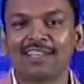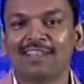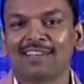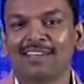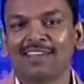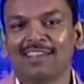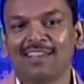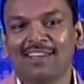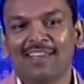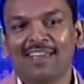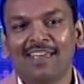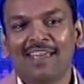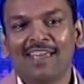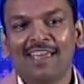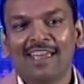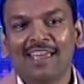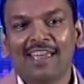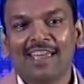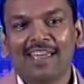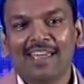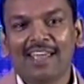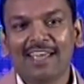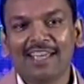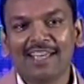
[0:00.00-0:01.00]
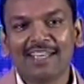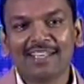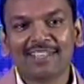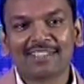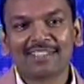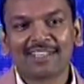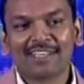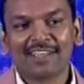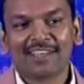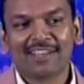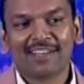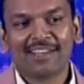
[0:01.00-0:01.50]
season
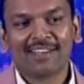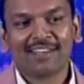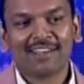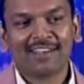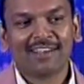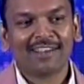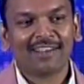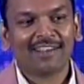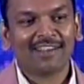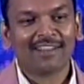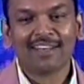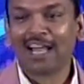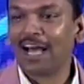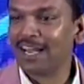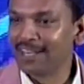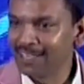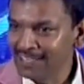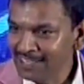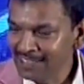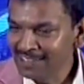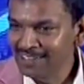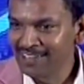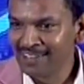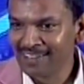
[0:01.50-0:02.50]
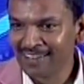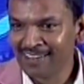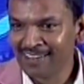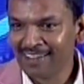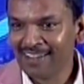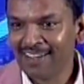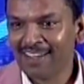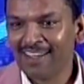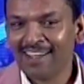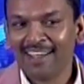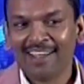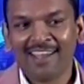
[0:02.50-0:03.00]
is Nani,
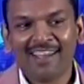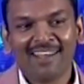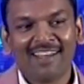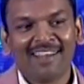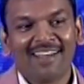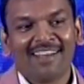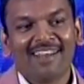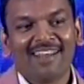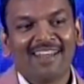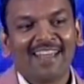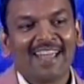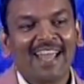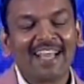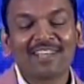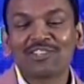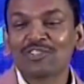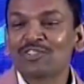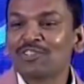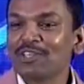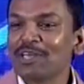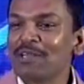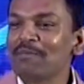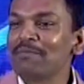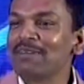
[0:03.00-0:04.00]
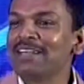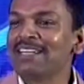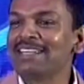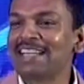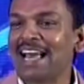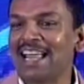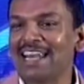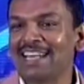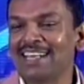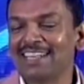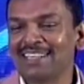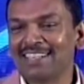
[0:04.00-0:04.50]

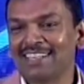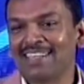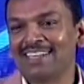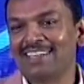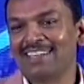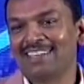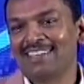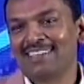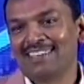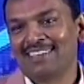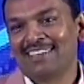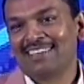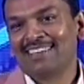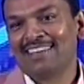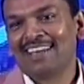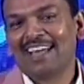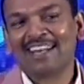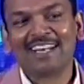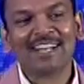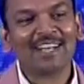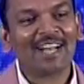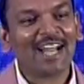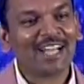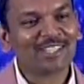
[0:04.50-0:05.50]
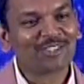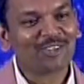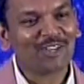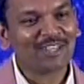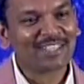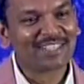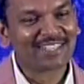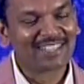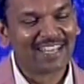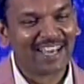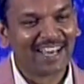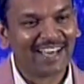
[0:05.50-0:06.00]
extremely talented and a
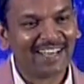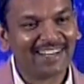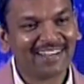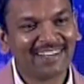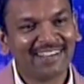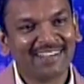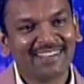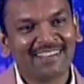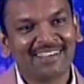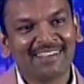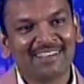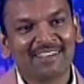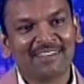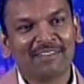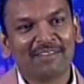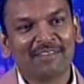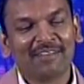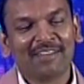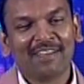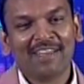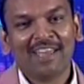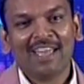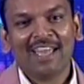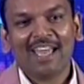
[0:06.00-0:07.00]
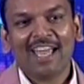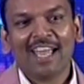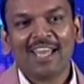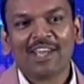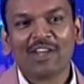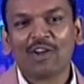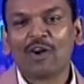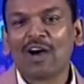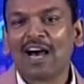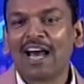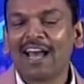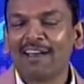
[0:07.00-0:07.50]
natural star.
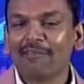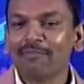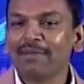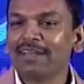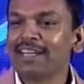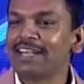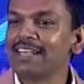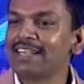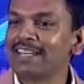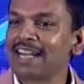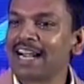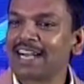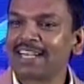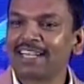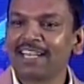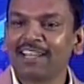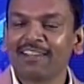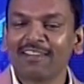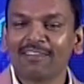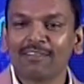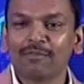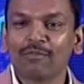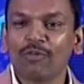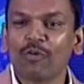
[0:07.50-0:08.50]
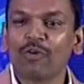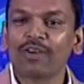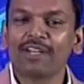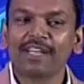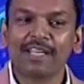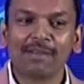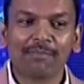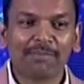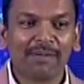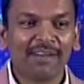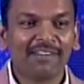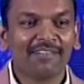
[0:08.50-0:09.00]
You know, I have been interacting
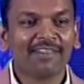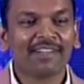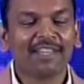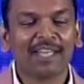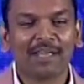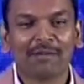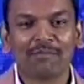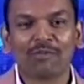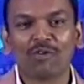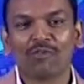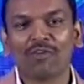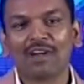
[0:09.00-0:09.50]
more deeply with